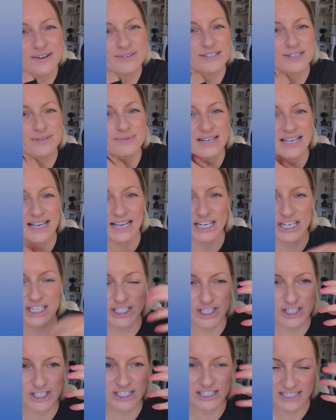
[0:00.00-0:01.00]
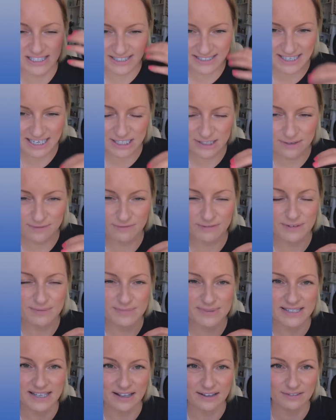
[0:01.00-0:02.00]
So he kind of does the setup for
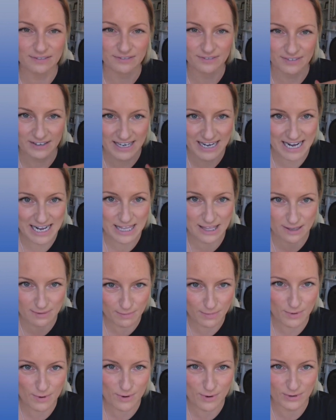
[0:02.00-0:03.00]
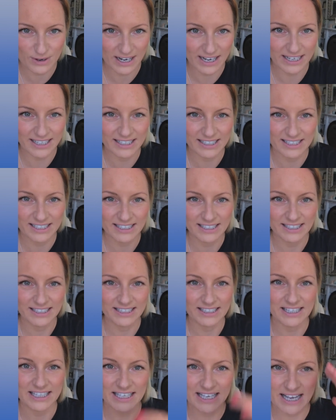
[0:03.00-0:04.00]
himself in the morning
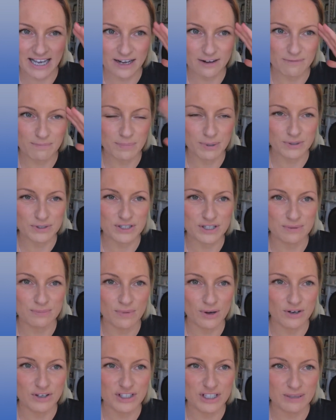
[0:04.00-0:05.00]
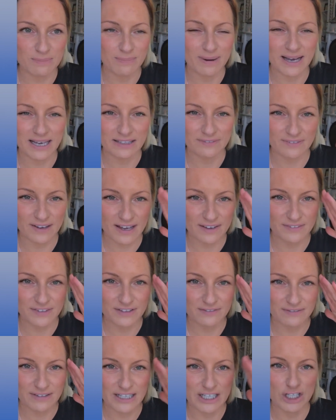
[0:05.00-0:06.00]
that kind of puts him onto the path for having
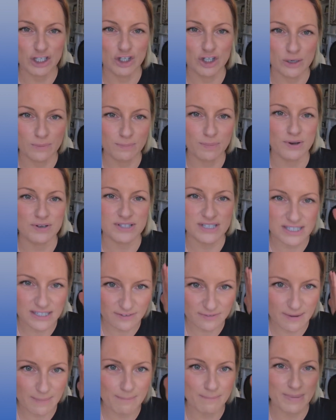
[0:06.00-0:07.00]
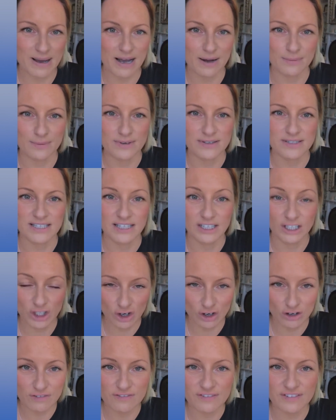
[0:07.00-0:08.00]
a really good, positive, empowered,
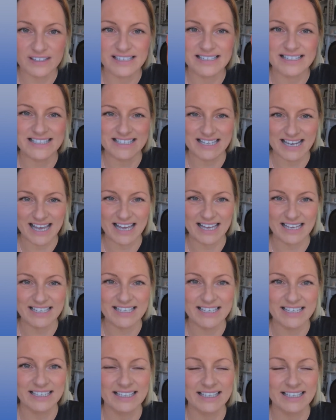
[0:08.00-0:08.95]
confident day,